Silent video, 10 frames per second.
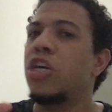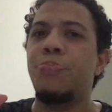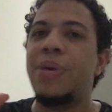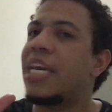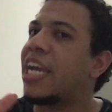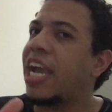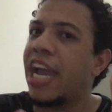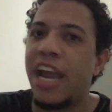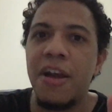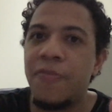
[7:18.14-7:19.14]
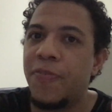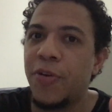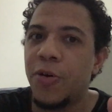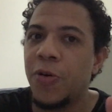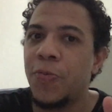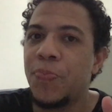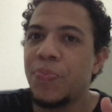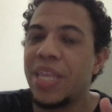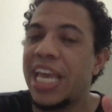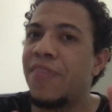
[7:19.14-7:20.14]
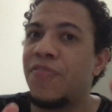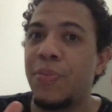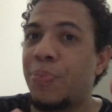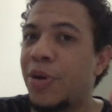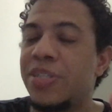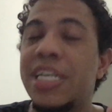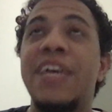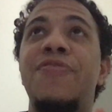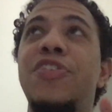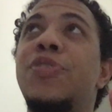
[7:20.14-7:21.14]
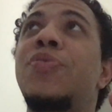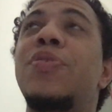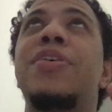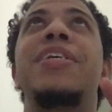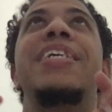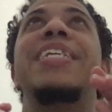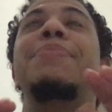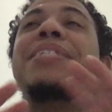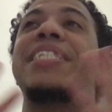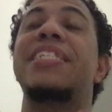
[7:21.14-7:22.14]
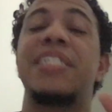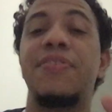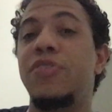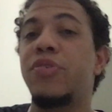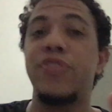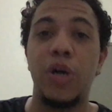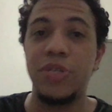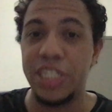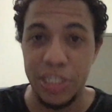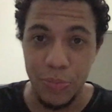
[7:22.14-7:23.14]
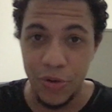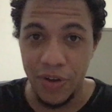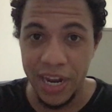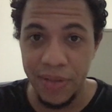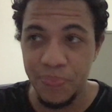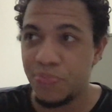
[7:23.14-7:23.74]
Be careful if the person, if you, let me just say this: if you have ghosted someone, right,